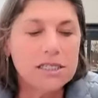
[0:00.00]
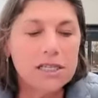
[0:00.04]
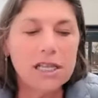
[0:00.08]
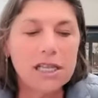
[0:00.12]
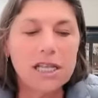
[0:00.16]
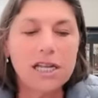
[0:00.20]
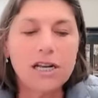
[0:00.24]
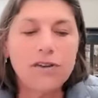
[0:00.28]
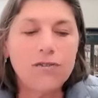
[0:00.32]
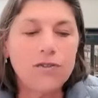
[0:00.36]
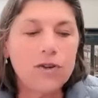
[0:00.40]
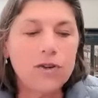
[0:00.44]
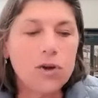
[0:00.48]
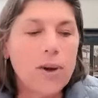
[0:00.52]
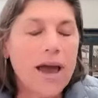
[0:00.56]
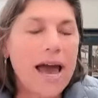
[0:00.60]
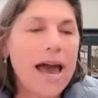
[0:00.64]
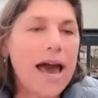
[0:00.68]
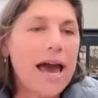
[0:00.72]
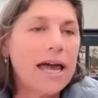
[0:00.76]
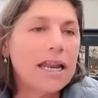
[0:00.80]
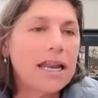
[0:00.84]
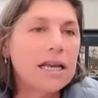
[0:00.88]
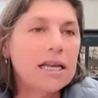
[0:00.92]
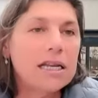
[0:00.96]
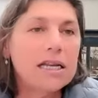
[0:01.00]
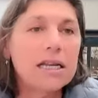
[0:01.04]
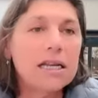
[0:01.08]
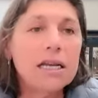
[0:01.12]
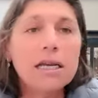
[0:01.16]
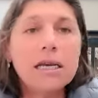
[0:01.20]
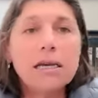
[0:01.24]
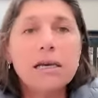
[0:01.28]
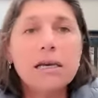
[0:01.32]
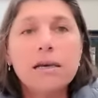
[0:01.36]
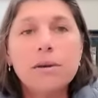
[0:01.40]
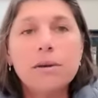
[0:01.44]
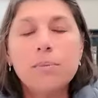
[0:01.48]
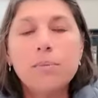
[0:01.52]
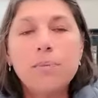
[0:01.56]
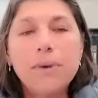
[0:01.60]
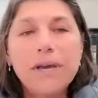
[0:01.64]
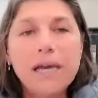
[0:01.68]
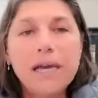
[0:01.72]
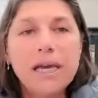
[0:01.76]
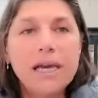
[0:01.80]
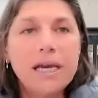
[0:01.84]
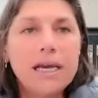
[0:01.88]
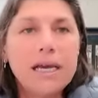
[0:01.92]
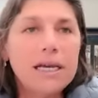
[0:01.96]
And then if you add in
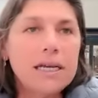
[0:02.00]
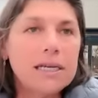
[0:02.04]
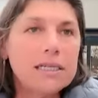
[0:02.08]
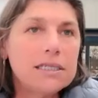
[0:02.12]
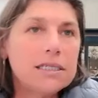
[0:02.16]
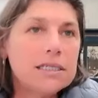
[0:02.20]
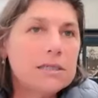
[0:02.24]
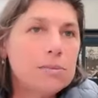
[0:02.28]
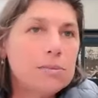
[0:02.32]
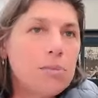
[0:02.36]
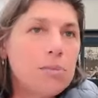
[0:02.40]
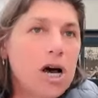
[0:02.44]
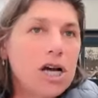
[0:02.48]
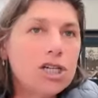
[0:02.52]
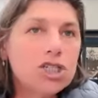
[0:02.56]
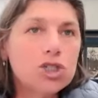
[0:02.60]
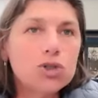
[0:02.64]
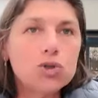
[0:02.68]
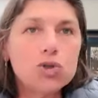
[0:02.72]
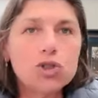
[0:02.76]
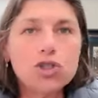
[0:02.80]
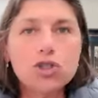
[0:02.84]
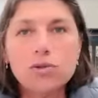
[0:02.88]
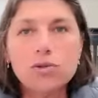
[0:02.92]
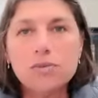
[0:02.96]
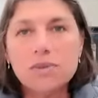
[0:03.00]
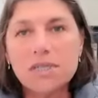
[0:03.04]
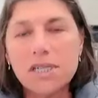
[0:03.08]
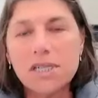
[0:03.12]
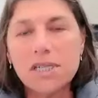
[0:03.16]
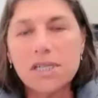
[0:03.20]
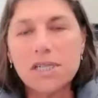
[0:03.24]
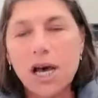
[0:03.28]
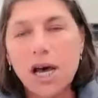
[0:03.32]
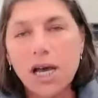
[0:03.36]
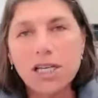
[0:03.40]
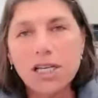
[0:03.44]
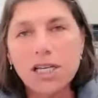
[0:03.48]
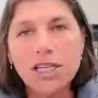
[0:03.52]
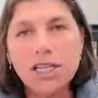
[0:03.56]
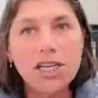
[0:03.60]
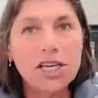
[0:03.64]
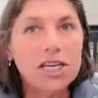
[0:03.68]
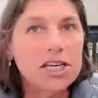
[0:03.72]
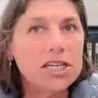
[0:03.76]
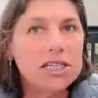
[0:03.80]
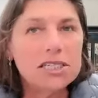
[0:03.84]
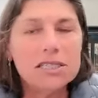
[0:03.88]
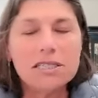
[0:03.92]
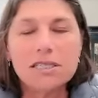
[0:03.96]
beans, mushrooms,
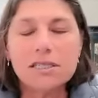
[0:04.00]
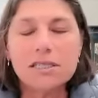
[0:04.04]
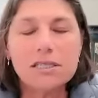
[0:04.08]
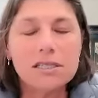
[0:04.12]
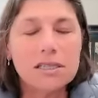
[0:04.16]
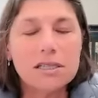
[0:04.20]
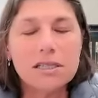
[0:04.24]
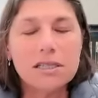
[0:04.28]
onions,